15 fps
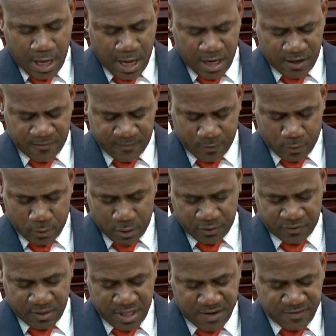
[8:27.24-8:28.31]
And of
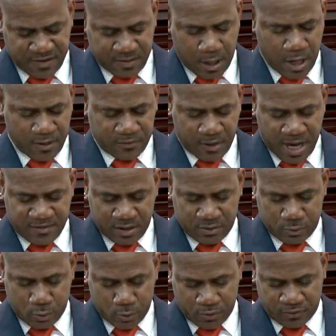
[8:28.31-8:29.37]
course, Nevis also has a
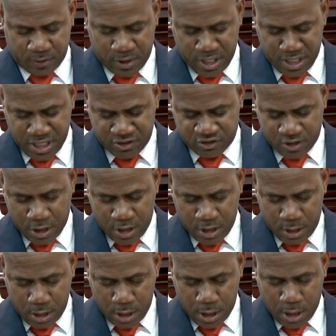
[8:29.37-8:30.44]
Toast to the
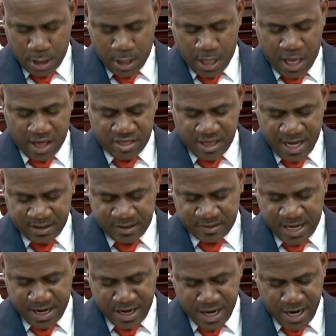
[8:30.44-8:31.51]
Nation, and that
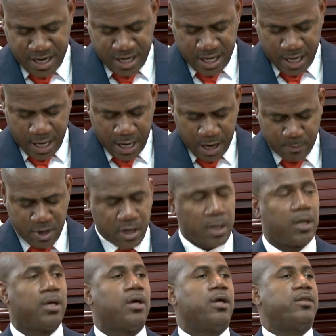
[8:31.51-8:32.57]
is at 9 a.m.
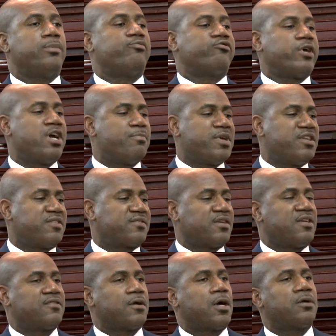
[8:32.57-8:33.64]
The Prime
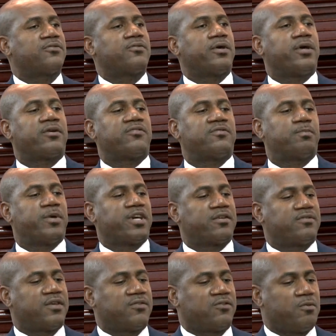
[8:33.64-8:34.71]
Minister is also
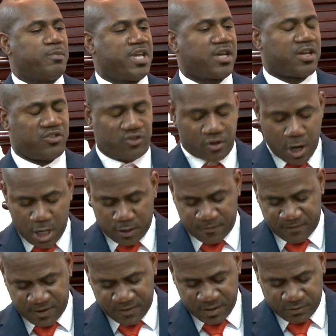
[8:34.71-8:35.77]
expected to make a
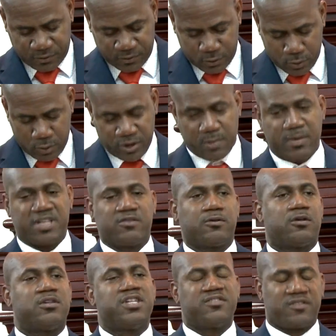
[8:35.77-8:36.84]
short visit to the
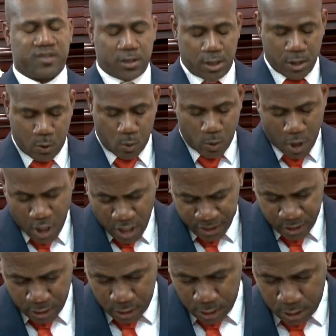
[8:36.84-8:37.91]
maternity
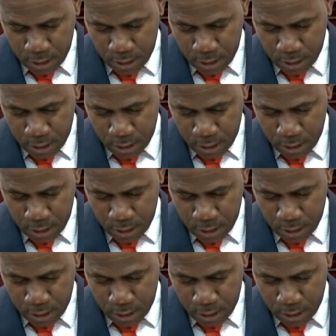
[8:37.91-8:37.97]
ward